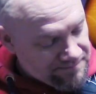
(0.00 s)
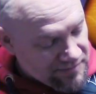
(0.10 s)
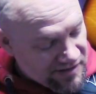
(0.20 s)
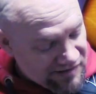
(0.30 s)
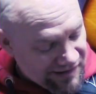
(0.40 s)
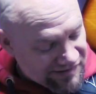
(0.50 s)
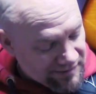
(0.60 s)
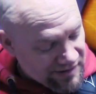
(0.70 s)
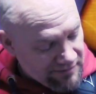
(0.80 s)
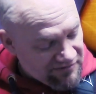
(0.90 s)
So that
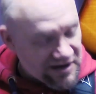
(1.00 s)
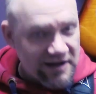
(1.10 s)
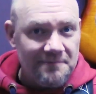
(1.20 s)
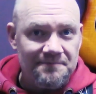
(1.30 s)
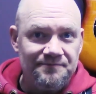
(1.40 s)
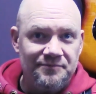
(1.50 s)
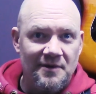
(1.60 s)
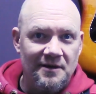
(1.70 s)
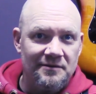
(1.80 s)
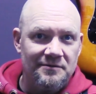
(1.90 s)
sums it up really.
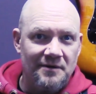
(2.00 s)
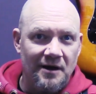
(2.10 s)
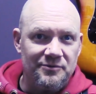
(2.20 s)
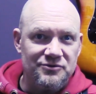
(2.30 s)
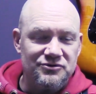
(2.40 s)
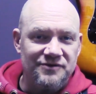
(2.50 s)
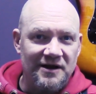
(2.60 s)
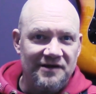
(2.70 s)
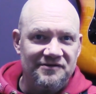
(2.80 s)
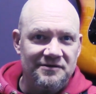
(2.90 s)
Hope you enjoyed that
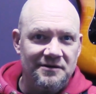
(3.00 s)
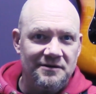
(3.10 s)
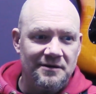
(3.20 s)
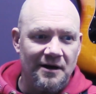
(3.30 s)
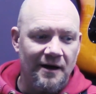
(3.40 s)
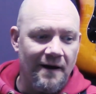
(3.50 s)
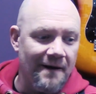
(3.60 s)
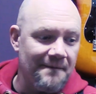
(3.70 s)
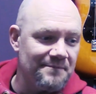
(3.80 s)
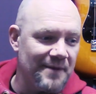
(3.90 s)
lesson.
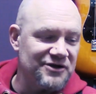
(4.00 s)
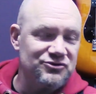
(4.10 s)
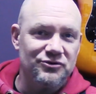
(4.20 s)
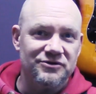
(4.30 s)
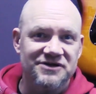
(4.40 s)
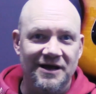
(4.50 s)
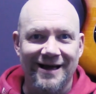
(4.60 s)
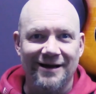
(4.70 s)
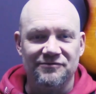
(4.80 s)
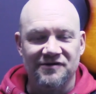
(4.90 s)
Make sure you check
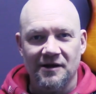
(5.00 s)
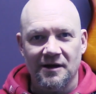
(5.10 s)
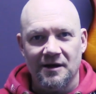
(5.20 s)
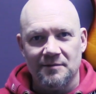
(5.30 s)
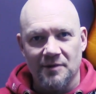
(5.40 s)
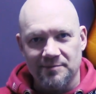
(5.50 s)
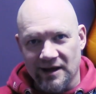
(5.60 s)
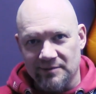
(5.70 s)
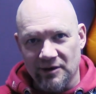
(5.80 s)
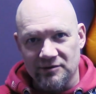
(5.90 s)
out my
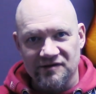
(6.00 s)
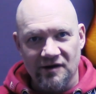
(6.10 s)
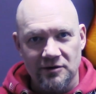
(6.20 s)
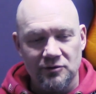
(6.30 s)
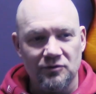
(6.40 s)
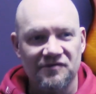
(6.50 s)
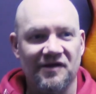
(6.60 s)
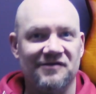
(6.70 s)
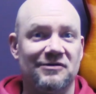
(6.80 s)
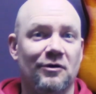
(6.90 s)
black metal guitar course.
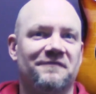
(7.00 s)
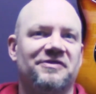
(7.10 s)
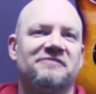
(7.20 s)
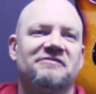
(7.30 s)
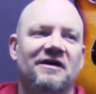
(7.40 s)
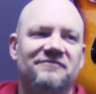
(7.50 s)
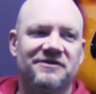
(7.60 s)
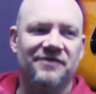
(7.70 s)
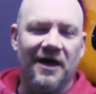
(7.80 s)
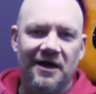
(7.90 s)
There's a lot of theory covered
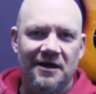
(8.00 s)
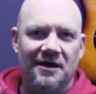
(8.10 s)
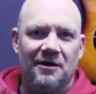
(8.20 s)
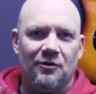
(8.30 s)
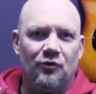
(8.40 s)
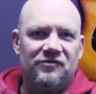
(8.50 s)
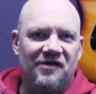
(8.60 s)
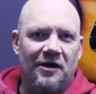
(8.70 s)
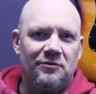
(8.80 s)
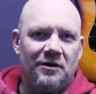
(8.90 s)
in that.
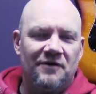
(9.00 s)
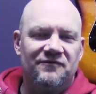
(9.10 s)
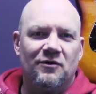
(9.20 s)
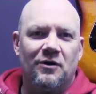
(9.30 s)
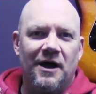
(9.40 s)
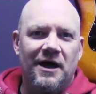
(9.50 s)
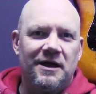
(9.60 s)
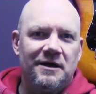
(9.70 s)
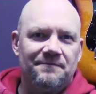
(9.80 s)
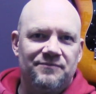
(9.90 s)
Also, I've got
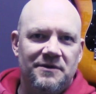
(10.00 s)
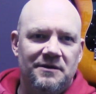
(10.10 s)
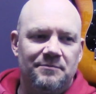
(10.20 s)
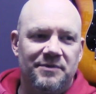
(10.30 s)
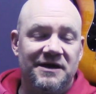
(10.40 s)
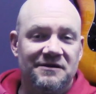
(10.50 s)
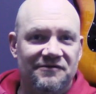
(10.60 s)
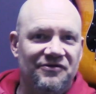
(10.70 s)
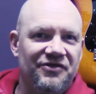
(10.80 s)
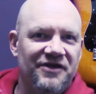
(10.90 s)
a
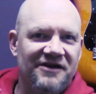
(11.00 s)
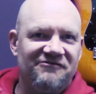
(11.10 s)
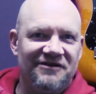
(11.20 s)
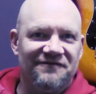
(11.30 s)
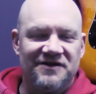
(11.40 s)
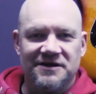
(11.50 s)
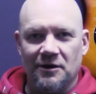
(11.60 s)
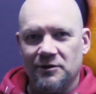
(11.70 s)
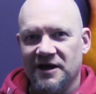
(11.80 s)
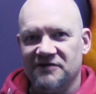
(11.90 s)
beginner's theory
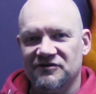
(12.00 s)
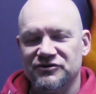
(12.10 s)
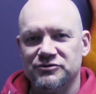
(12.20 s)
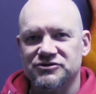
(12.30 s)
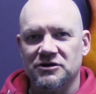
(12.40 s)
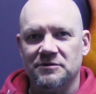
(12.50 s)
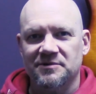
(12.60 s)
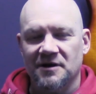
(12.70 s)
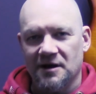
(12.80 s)
video here on YouTube.